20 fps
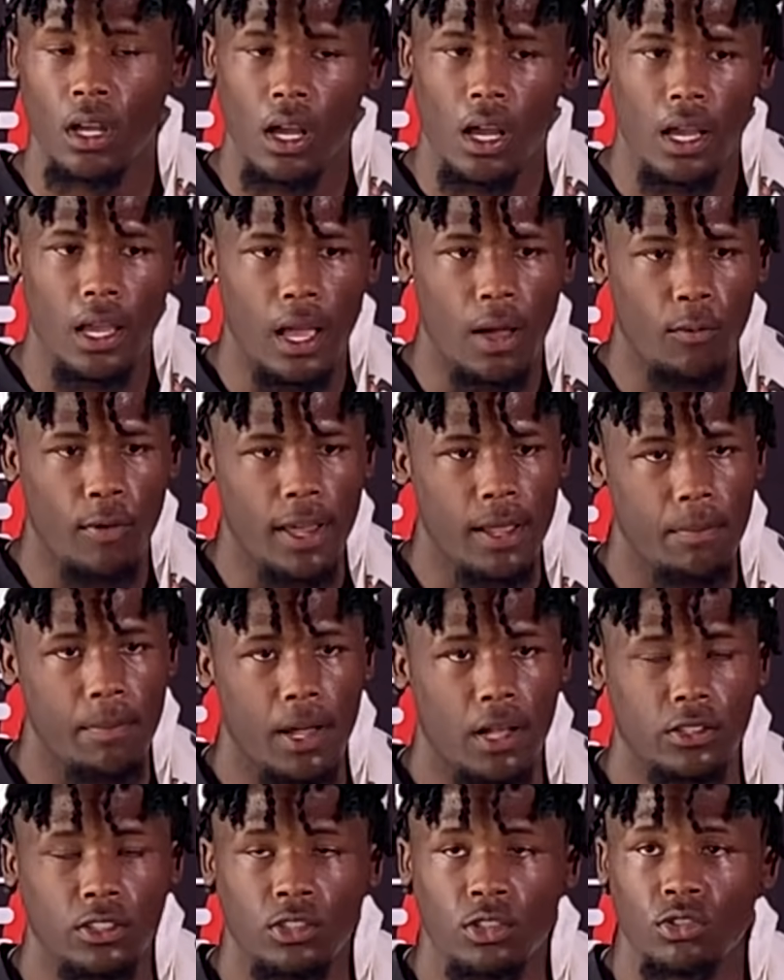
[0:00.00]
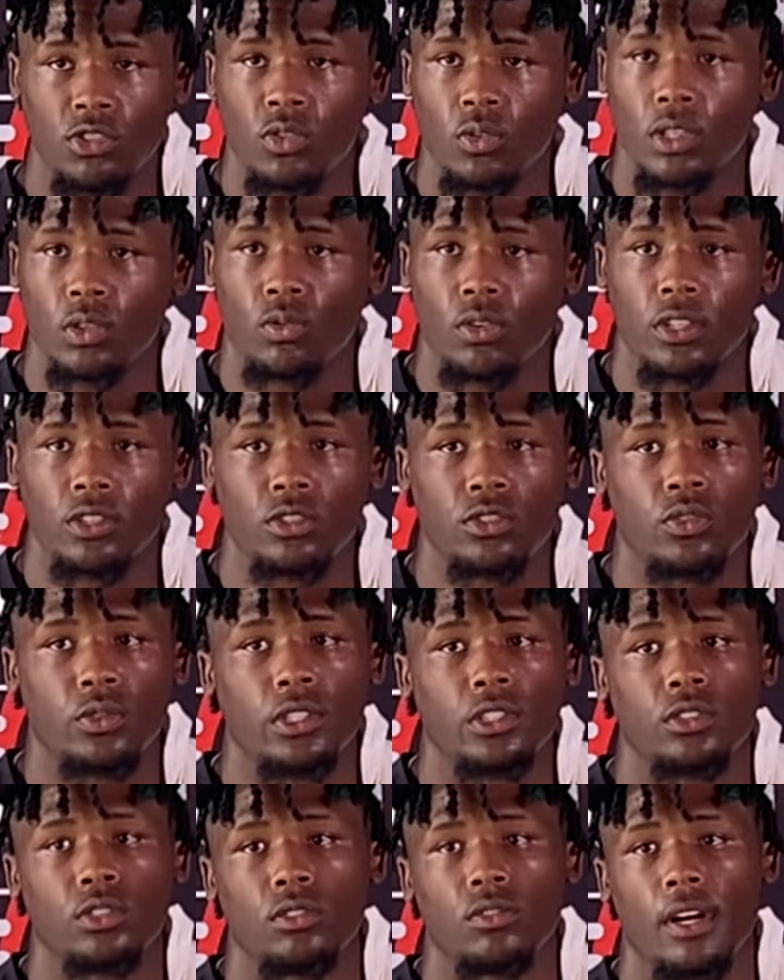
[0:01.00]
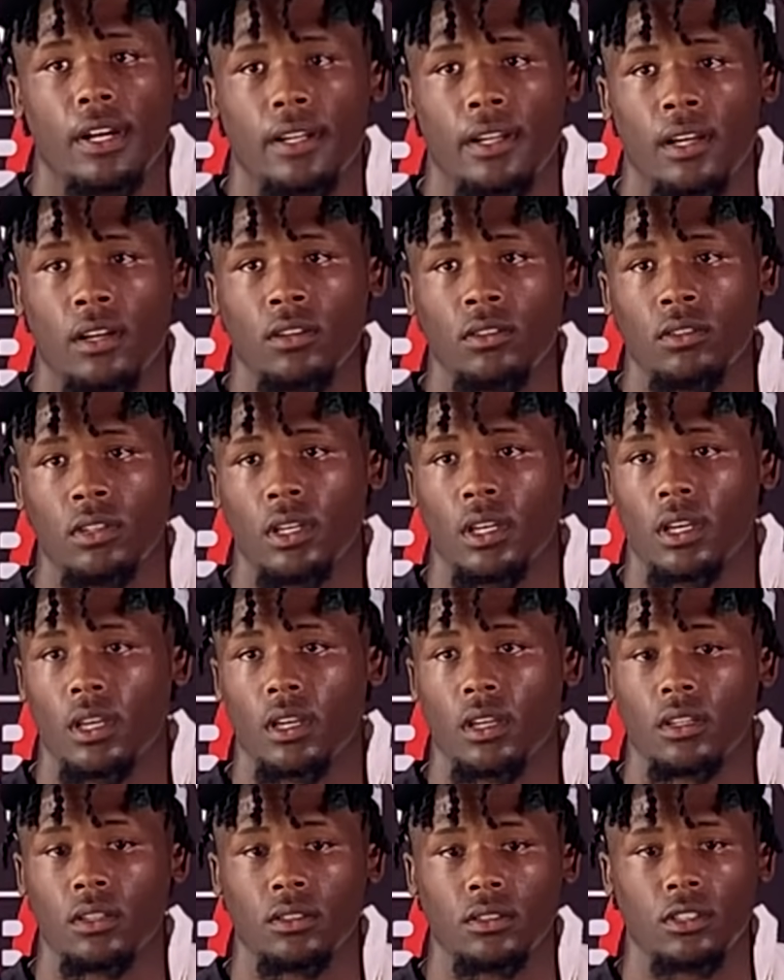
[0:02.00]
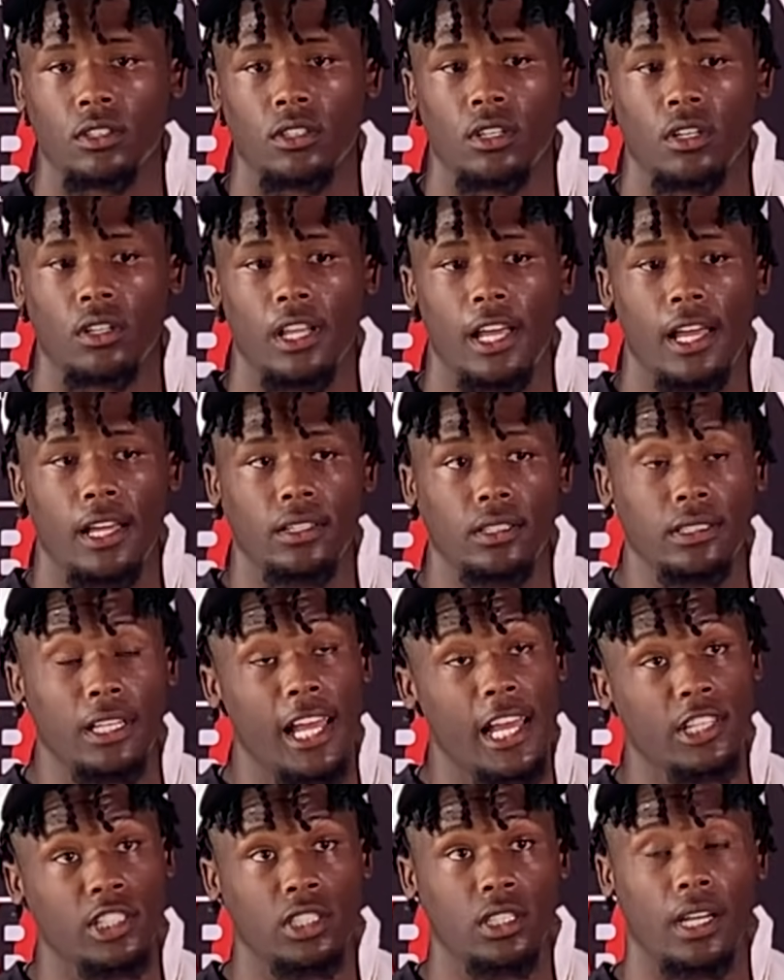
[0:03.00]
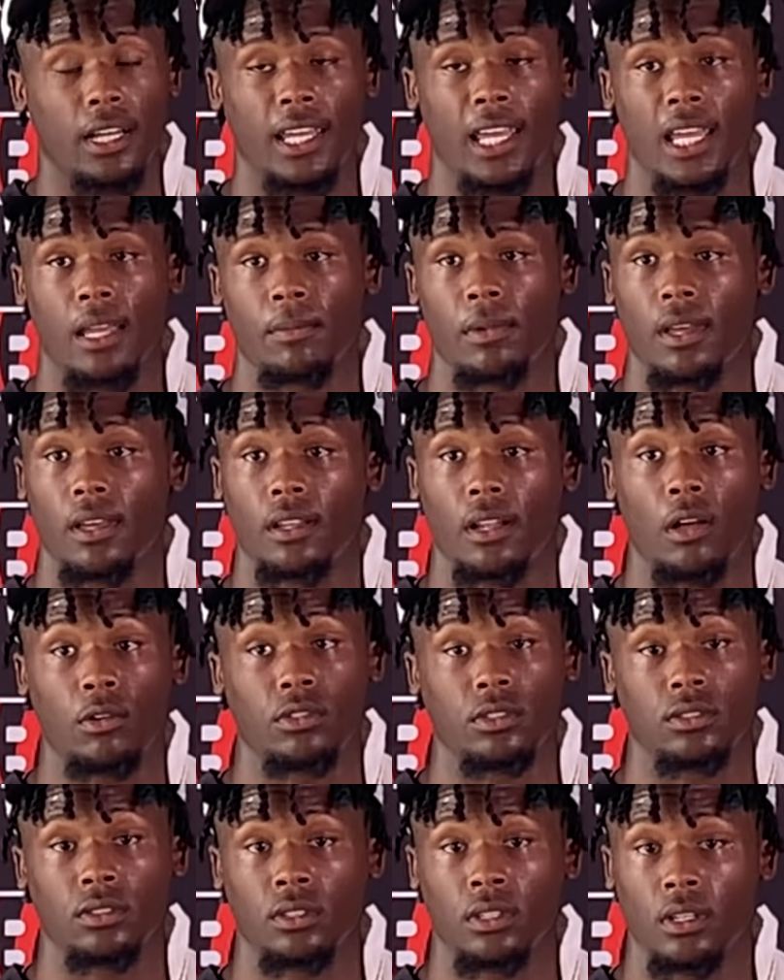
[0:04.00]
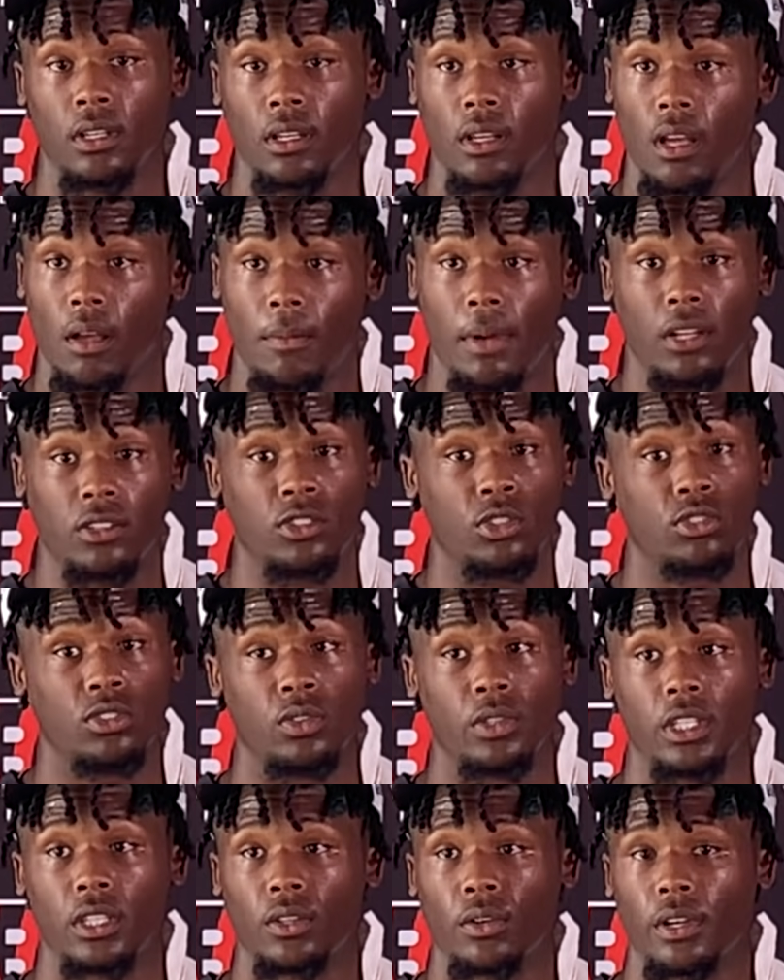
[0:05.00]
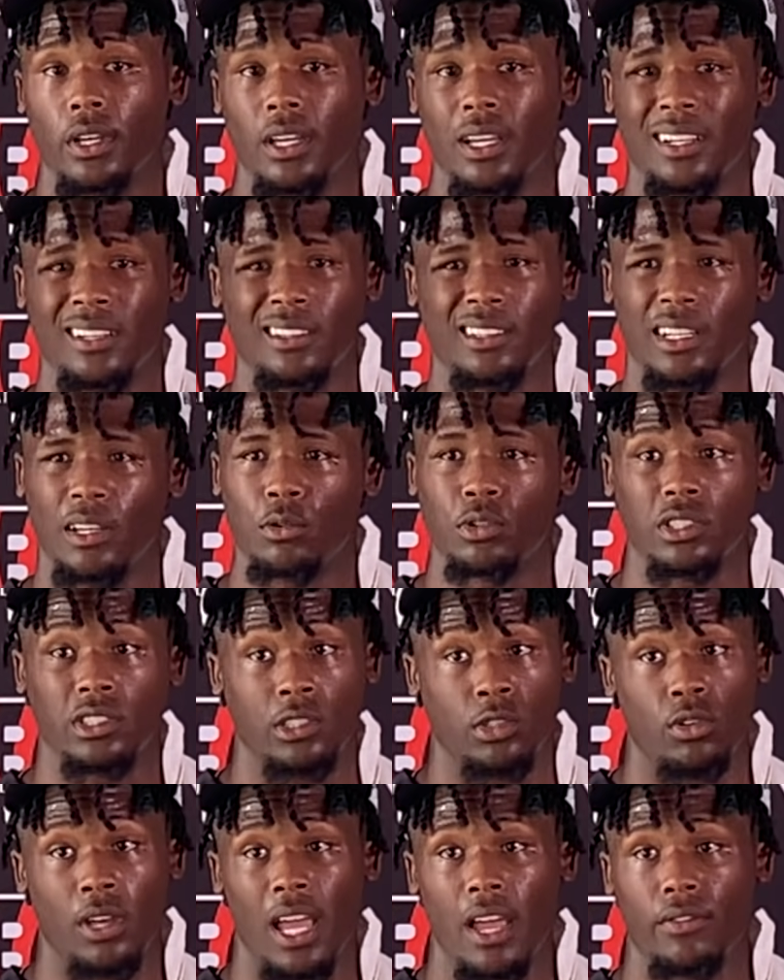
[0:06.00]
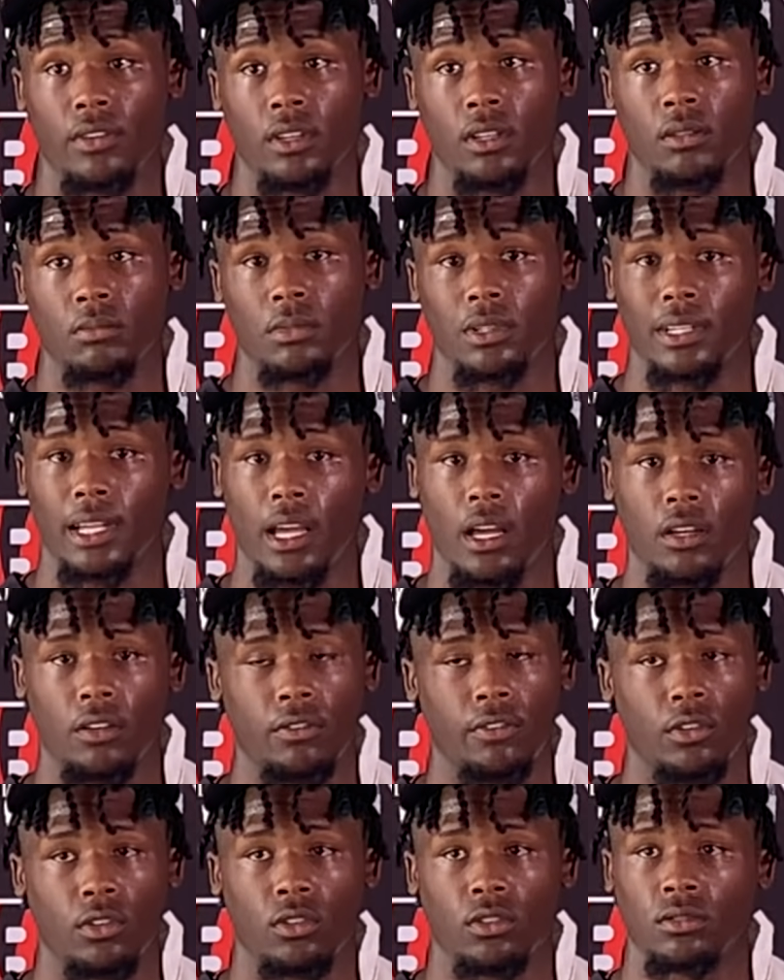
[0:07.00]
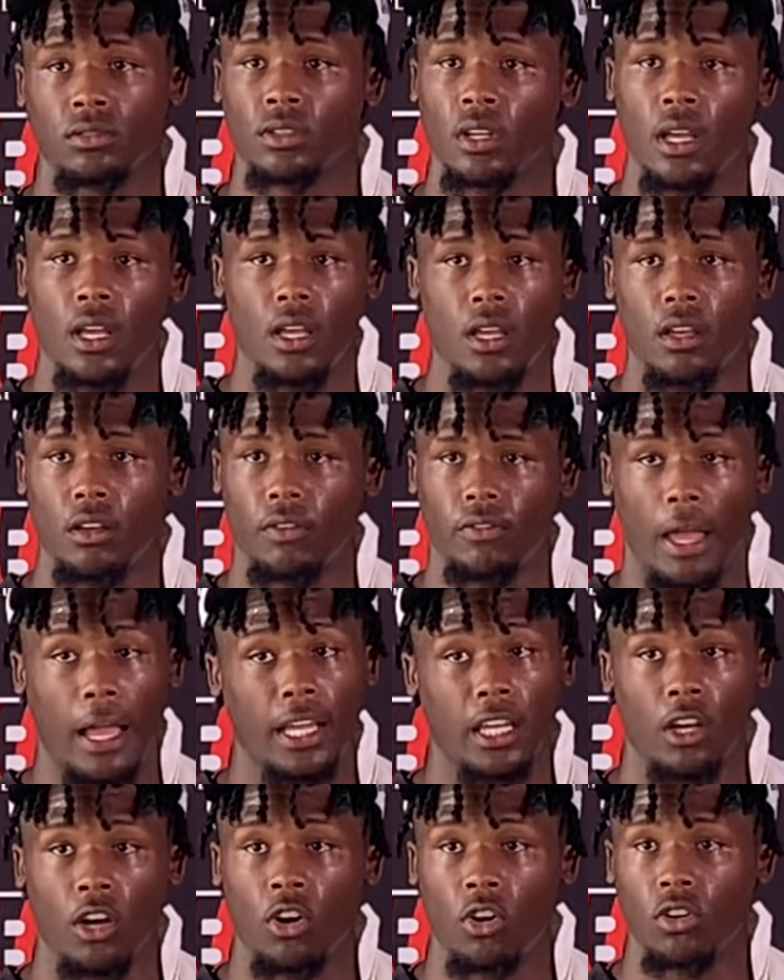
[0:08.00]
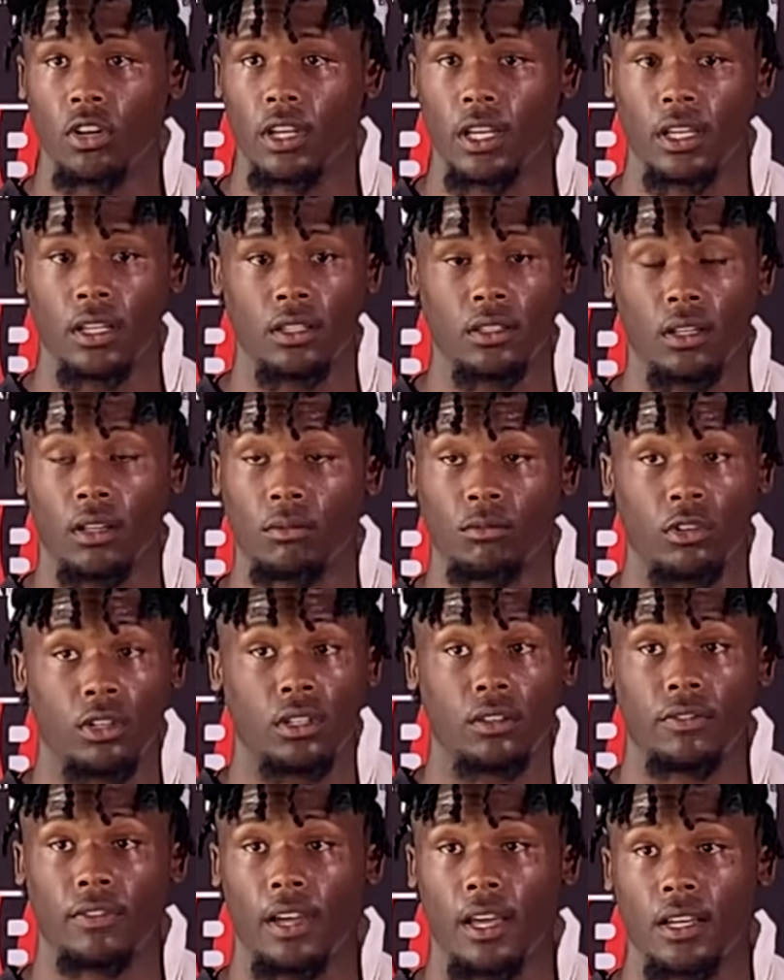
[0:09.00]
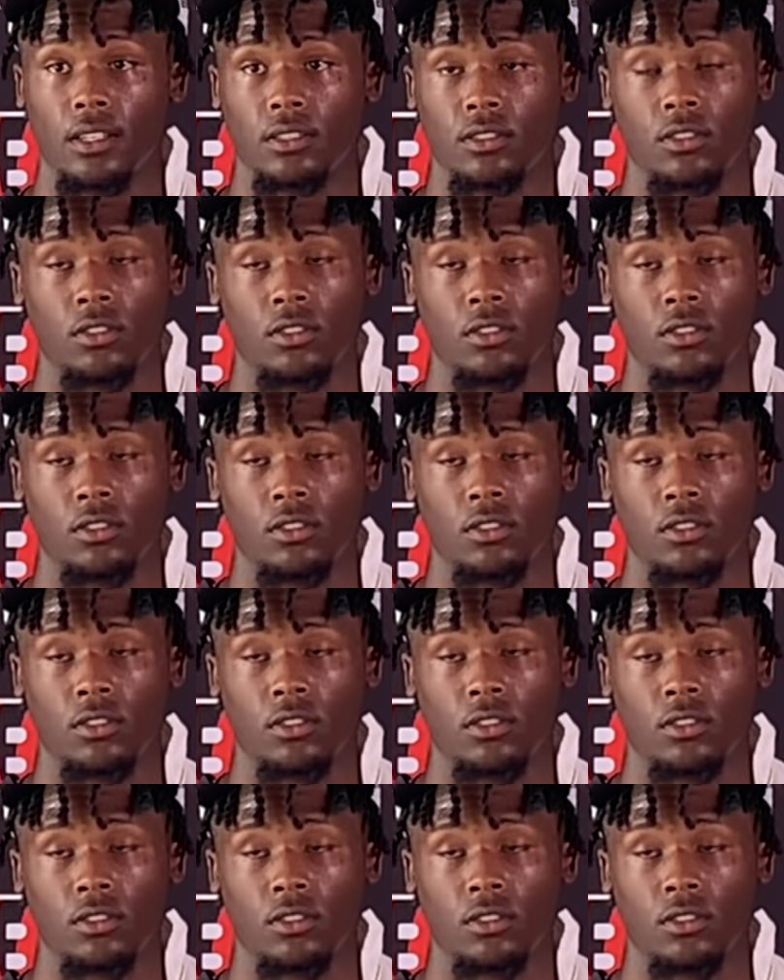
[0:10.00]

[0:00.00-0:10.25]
Yeah, I'm weighing about 221, 222 right now. And, you know, last year I came in, I was about 223 and it was too heavy. But now I feel that I can hold it and I'm running fast.